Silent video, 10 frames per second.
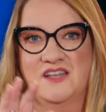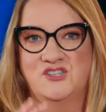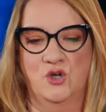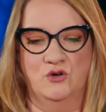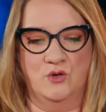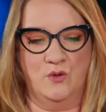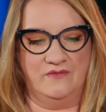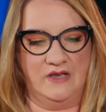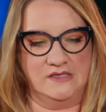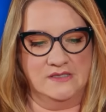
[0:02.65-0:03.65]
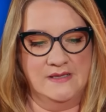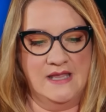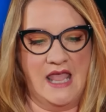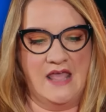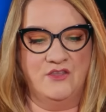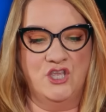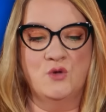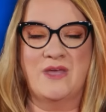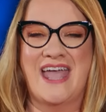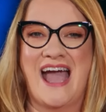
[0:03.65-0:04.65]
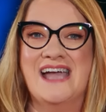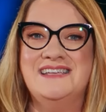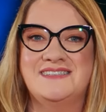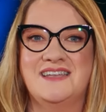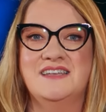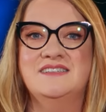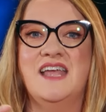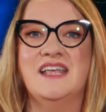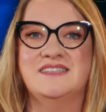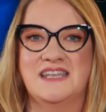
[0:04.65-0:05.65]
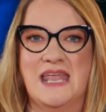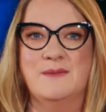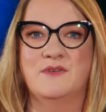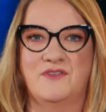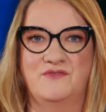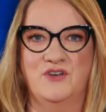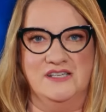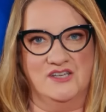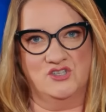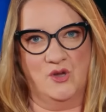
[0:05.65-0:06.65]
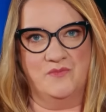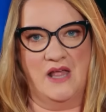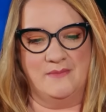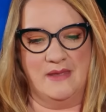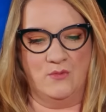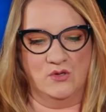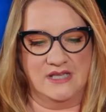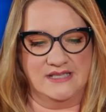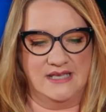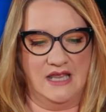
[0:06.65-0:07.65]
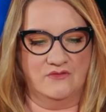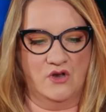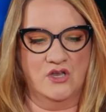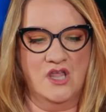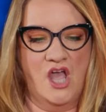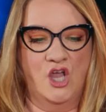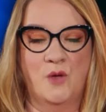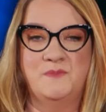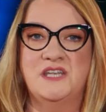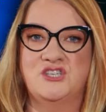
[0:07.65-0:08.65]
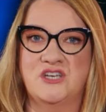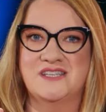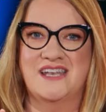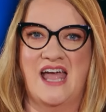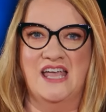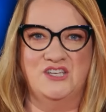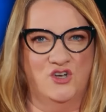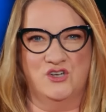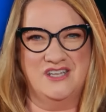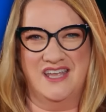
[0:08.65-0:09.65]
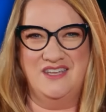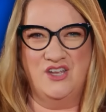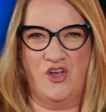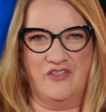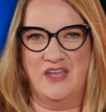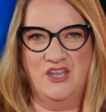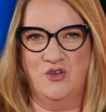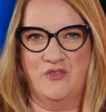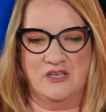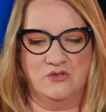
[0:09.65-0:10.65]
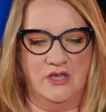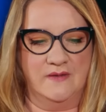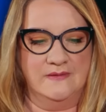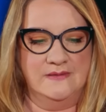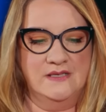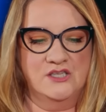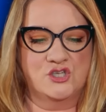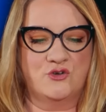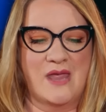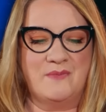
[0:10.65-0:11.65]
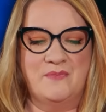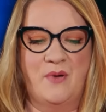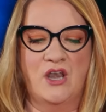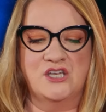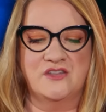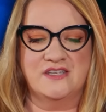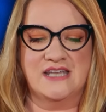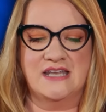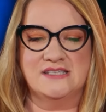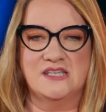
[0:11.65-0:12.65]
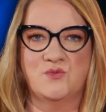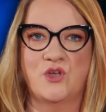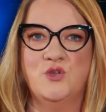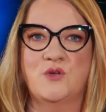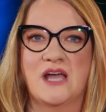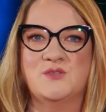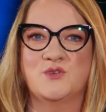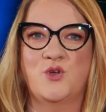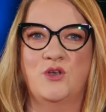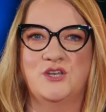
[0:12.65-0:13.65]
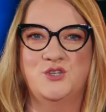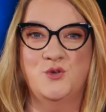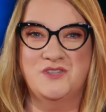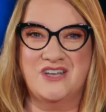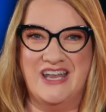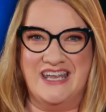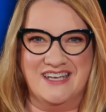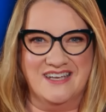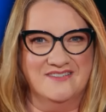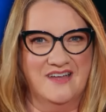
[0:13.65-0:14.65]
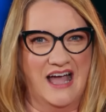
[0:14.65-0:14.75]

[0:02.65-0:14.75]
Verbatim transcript: That's your equivalent. In the UK, Iceland is the name of a freezer shop. That'll make more sense later on. An optician is an eye doctor. You got that. You know that, don't you? Scrape and polish at the dentist is what you guys would call a tooth cleaning.